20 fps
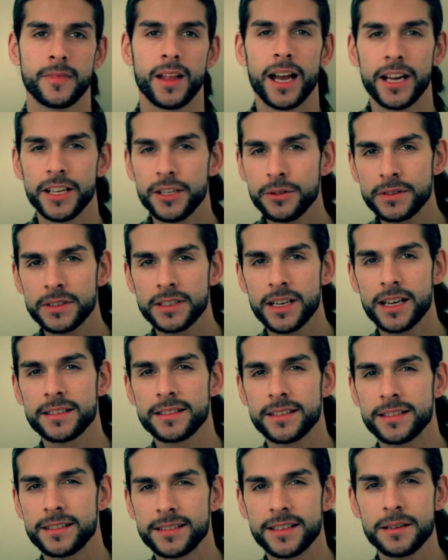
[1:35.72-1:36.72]
I utilize
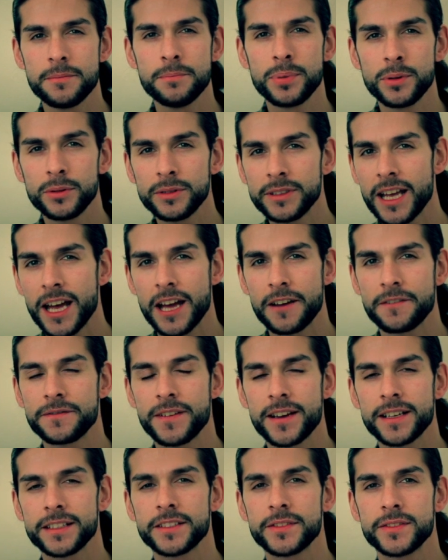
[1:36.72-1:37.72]
a simple yet
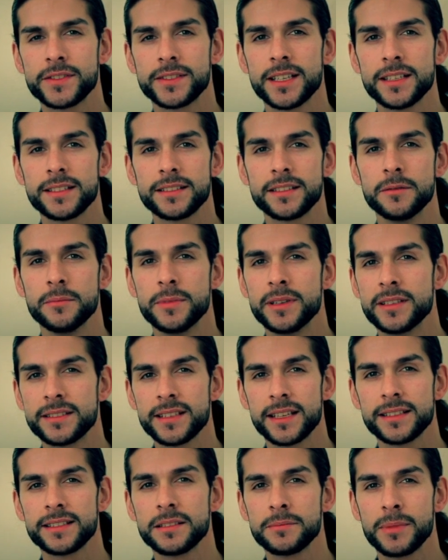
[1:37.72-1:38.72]
effective system in
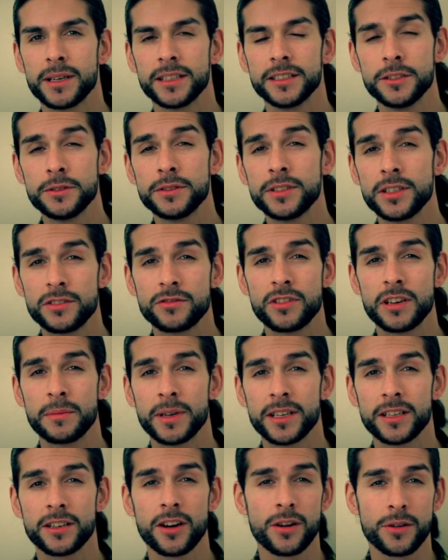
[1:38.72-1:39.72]
setting my lucid
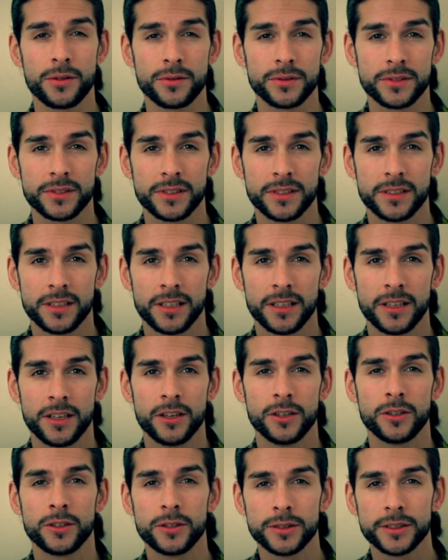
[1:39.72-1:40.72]
dreaming goals,
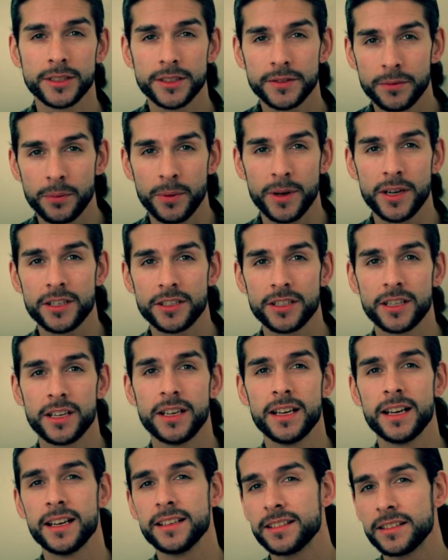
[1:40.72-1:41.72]
all of which
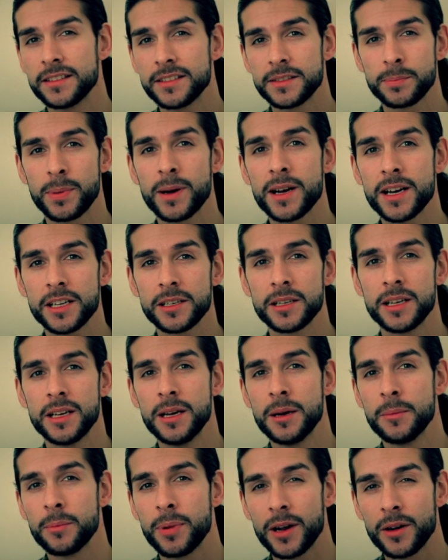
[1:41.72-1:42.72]
is inspired
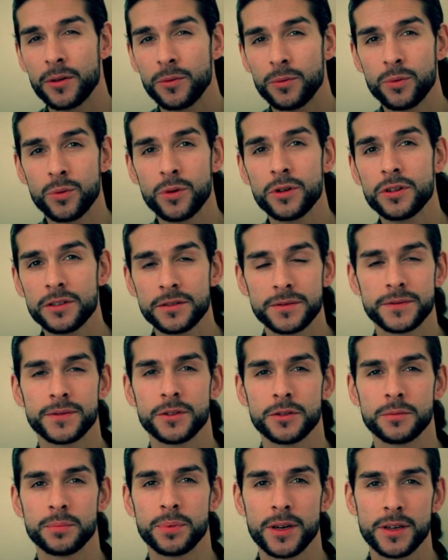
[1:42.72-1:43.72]
by a
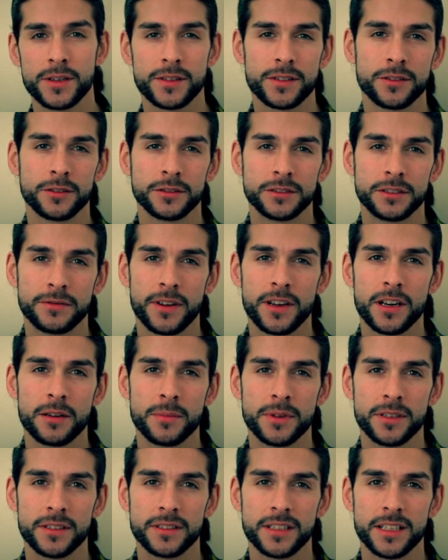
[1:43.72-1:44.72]
wonderful personal
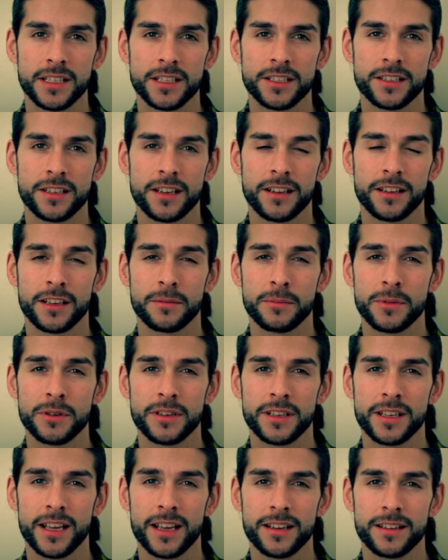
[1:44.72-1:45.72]
development teacher and
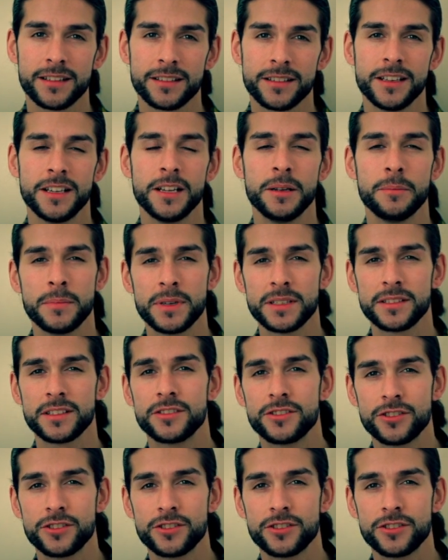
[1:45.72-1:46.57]
communicator, Mr.